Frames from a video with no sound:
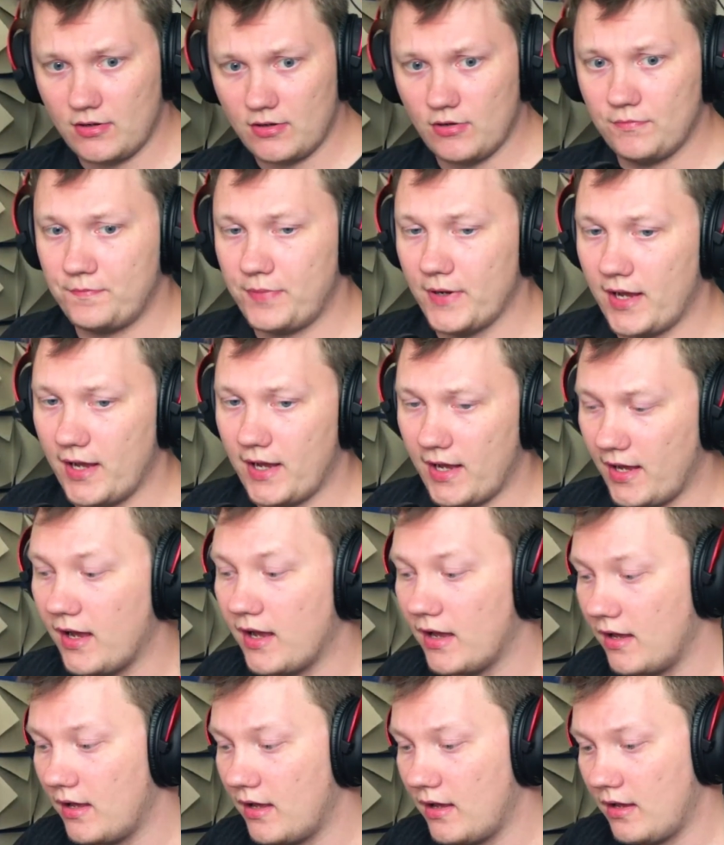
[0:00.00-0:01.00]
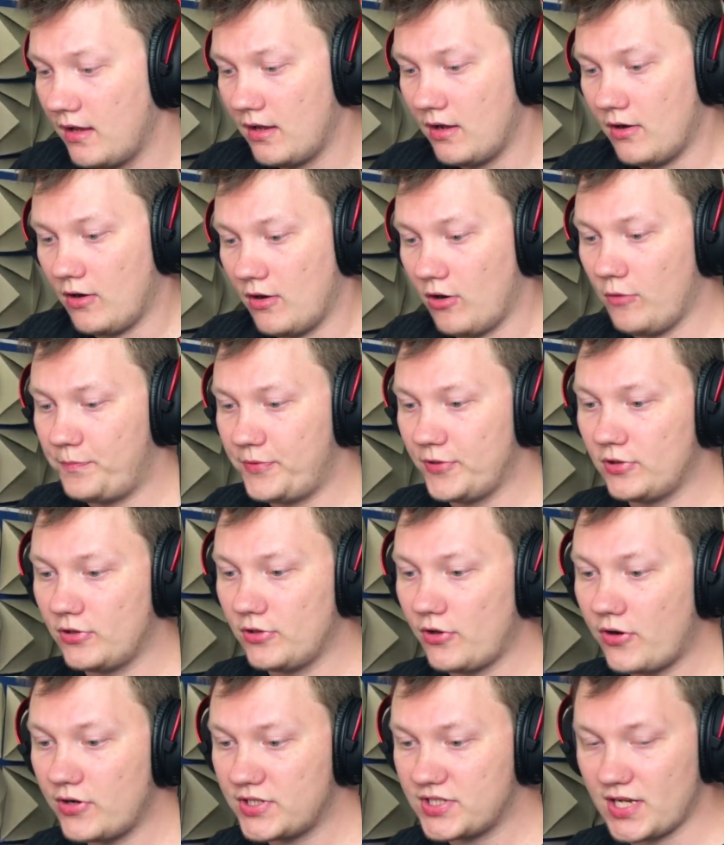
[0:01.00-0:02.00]
Hope you
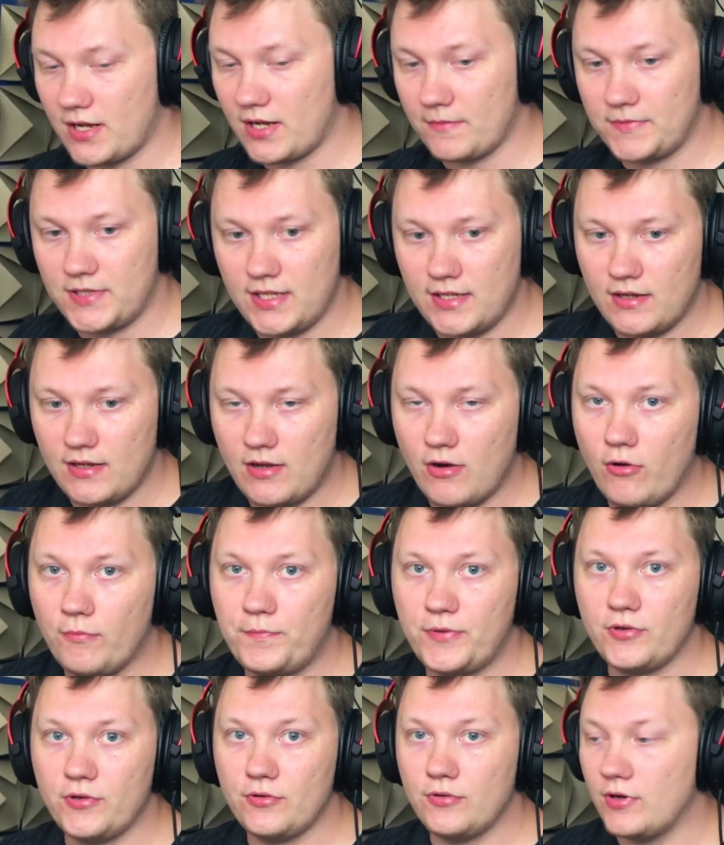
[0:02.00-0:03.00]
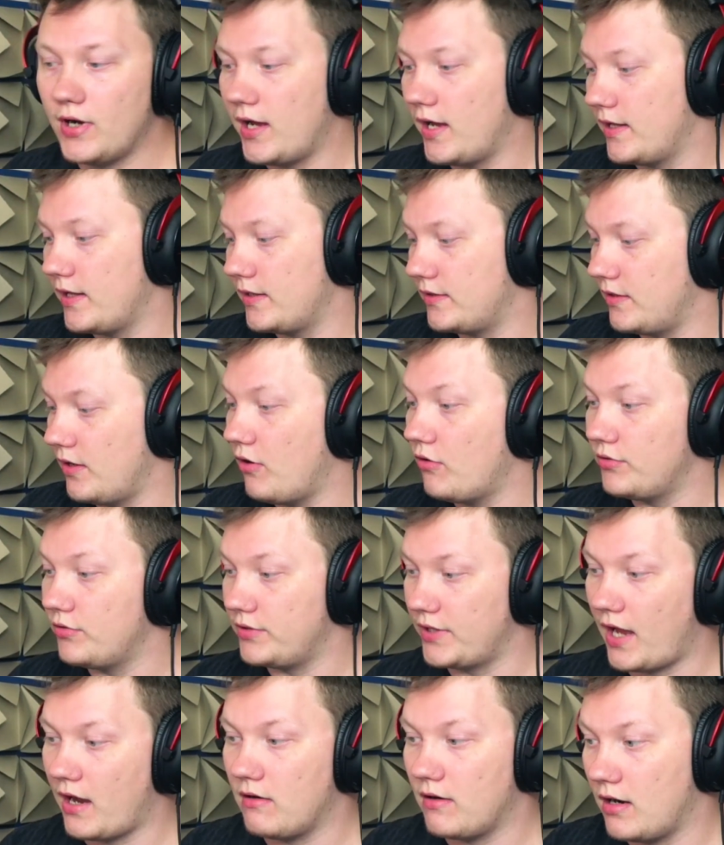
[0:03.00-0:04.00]
learned something. Hope you know
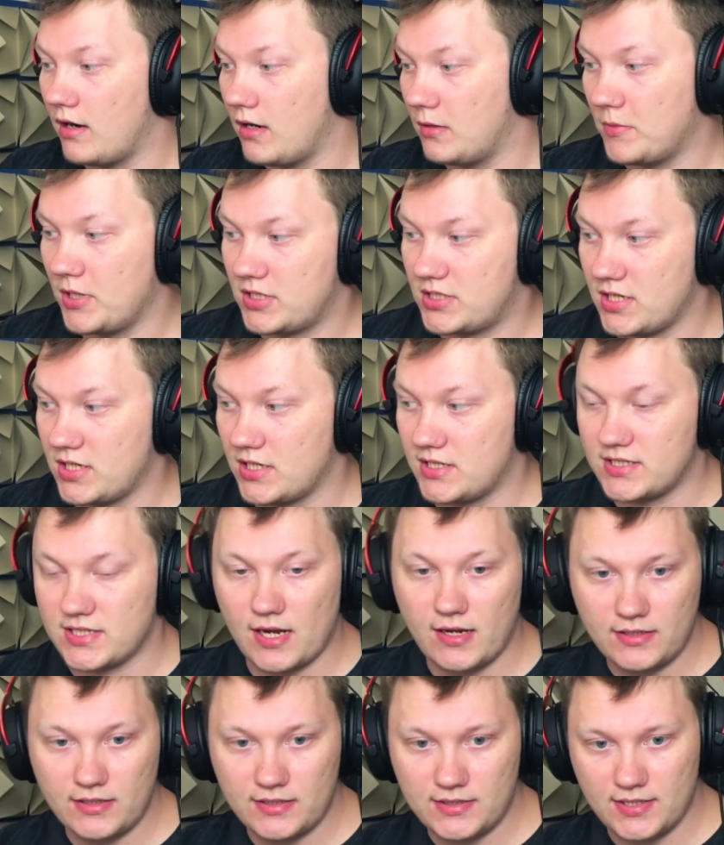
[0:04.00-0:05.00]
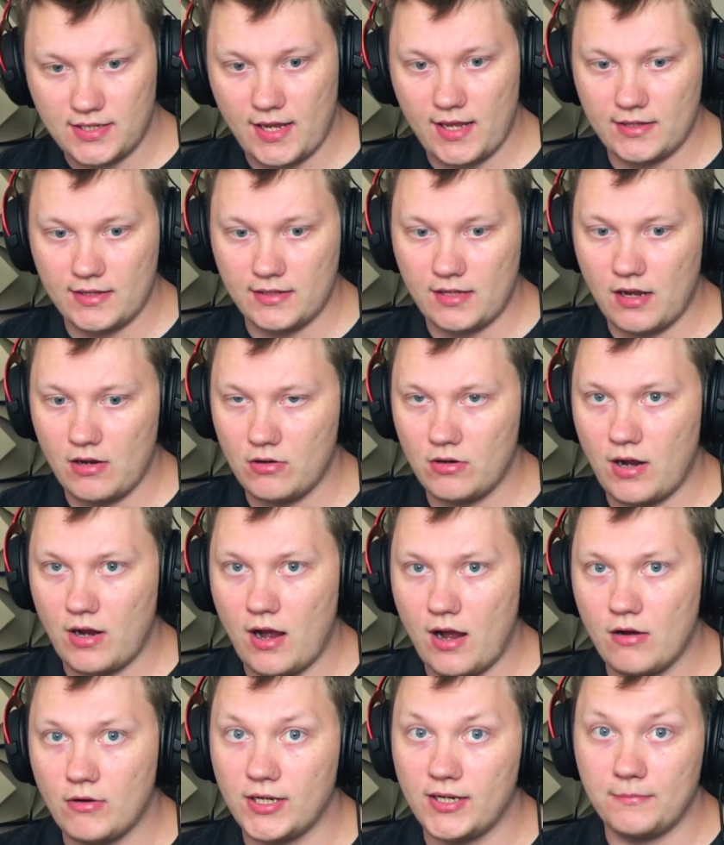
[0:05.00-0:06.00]
now how much I sucked and
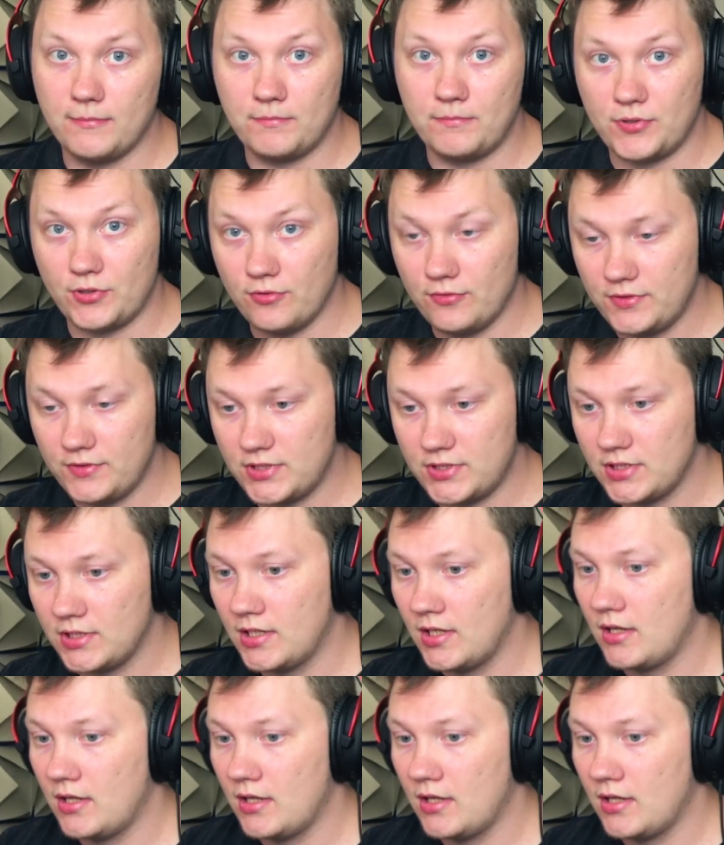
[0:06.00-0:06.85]
how I improved.